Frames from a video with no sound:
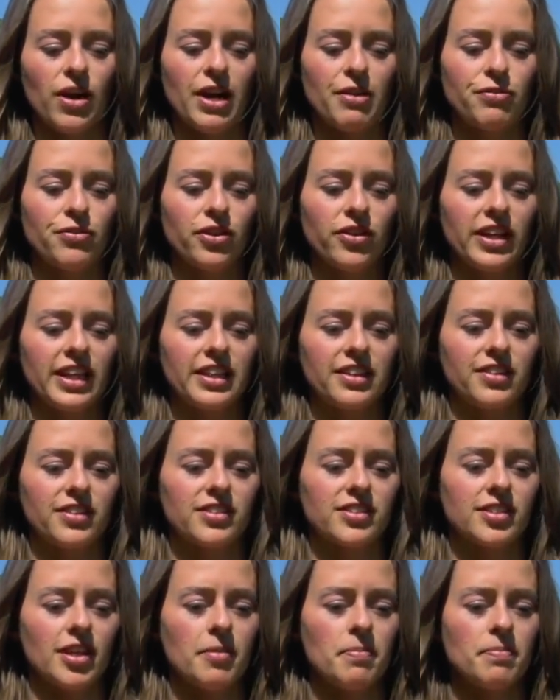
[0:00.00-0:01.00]
I feel like
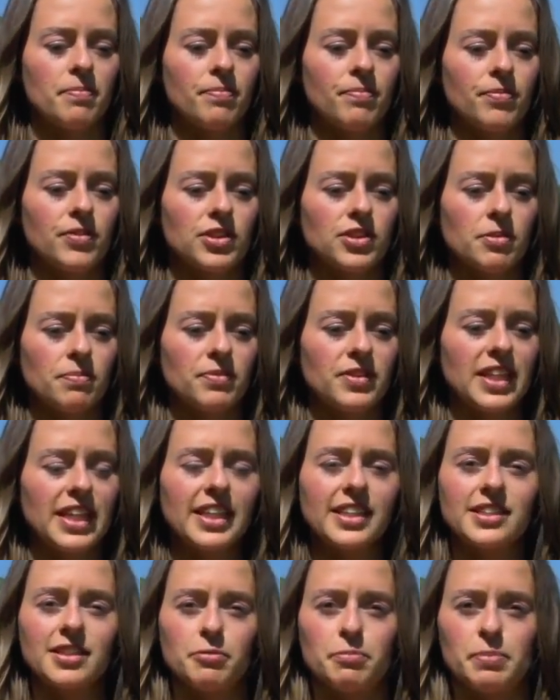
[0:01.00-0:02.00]
some things